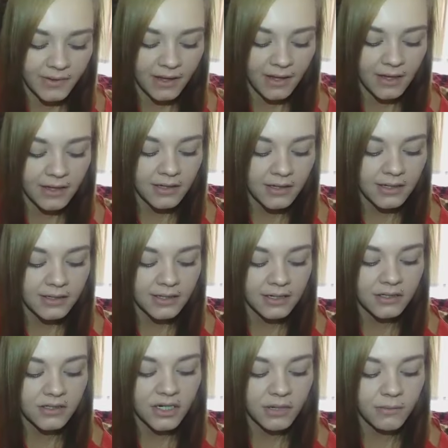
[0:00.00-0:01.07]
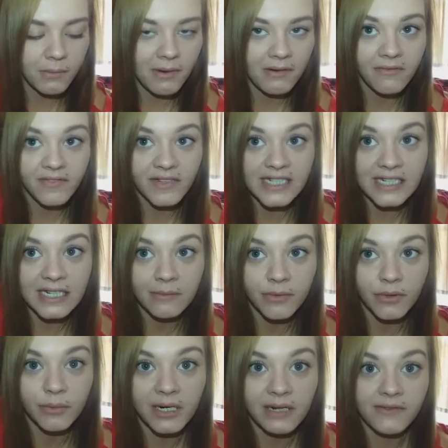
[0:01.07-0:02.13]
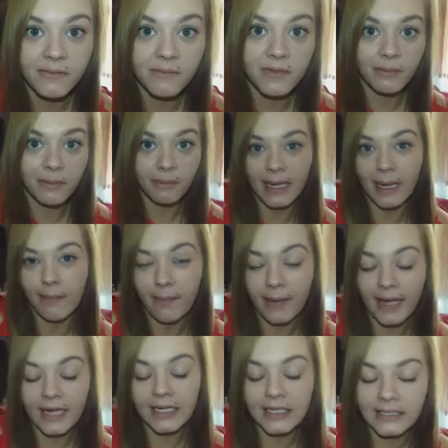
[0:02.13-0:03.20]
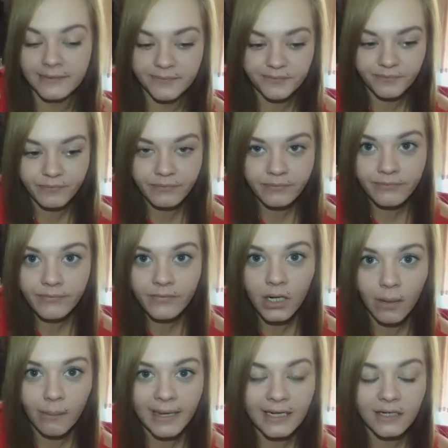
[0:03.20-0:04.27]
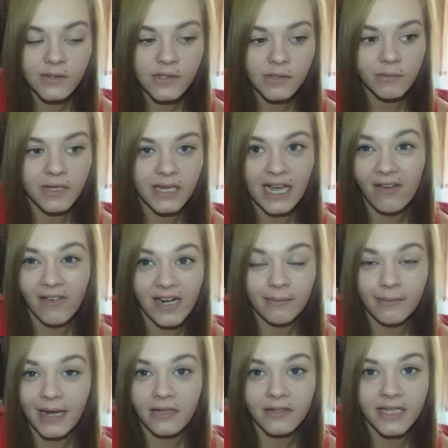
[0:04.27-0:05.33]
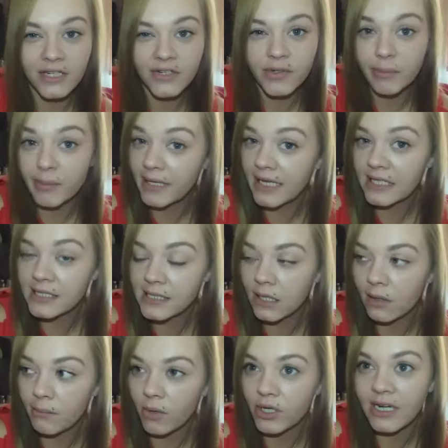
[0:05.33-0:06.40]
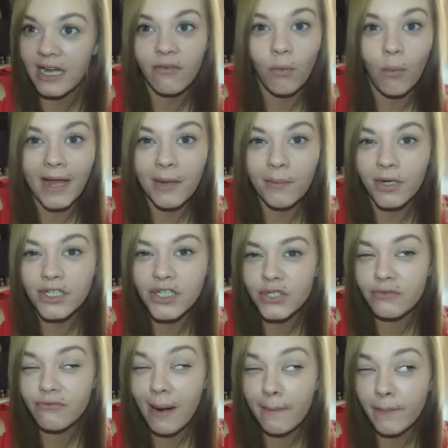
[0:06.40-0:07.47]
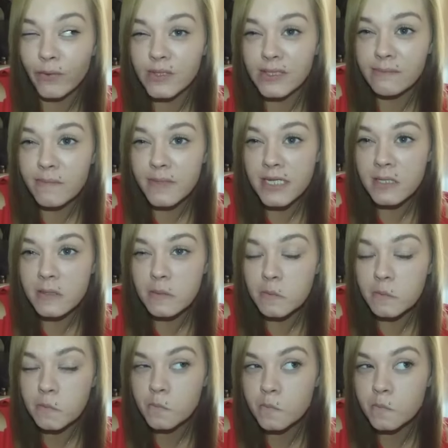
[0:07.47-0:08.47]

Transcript: Yeah, and then I don't know what we're having for dinner, but we'll have something when we get back. I'll make us something. I haven't had my healthy extra B, so I might have a Weight Watchers wrap or something.